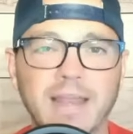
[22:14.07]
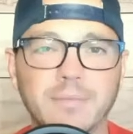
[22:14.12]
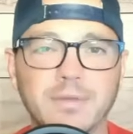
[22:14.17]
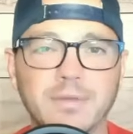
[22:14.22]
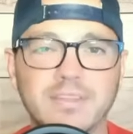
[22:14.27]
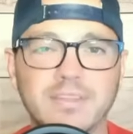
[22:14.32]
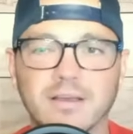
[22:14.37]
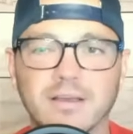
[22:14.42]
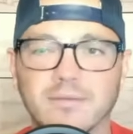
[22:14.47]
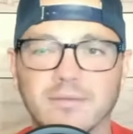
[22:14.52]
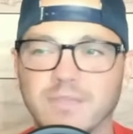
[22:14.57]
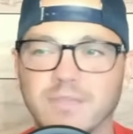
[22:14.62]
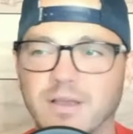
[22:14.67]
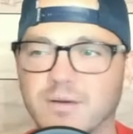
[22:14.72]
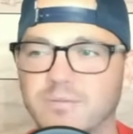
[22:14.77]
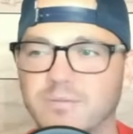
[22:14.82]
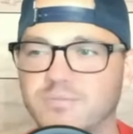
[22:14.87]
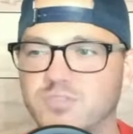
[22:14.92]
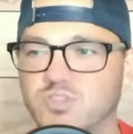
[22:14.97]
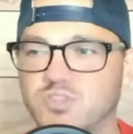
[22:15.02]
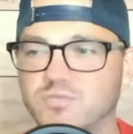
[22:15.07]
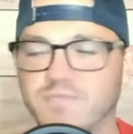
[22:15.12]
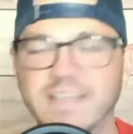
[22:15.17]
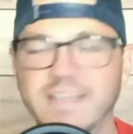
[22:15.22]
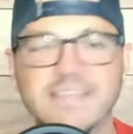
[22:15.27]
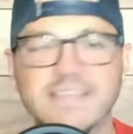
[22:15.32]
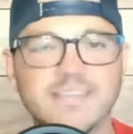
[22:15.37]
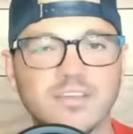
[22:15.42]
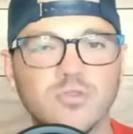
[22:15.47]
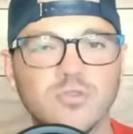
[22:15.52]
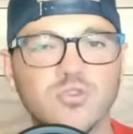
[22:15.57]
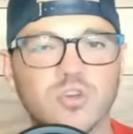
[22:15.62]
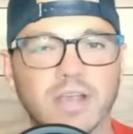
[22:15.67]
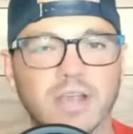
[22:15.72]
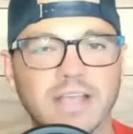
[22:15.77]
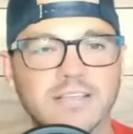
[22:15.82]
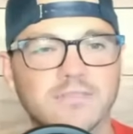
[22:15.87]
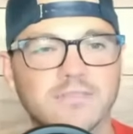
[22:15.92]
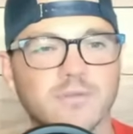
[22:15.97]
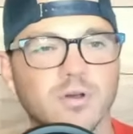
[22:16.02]
but their VCU
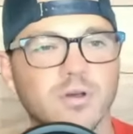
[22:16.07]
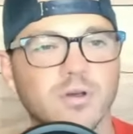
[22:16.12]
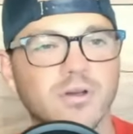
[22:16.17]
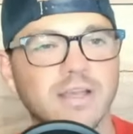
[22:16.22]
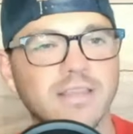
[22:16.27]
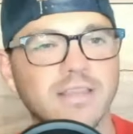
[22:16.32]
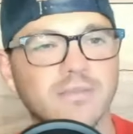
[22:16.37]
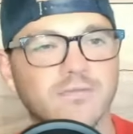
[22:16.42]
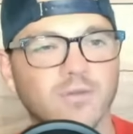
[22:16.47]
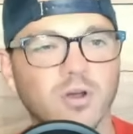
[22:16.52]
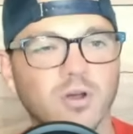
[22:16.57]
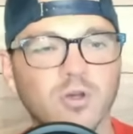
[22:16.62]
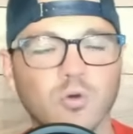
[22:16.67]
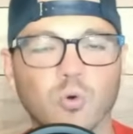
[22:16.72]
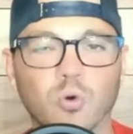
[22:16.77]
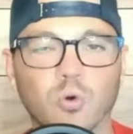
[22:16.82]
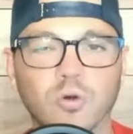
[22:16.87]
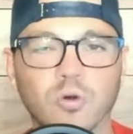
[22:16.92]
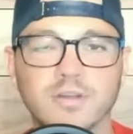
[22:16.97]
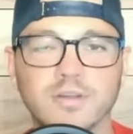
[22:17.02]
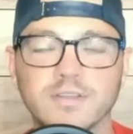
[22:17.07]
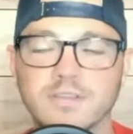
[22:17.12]
transfer in the front court.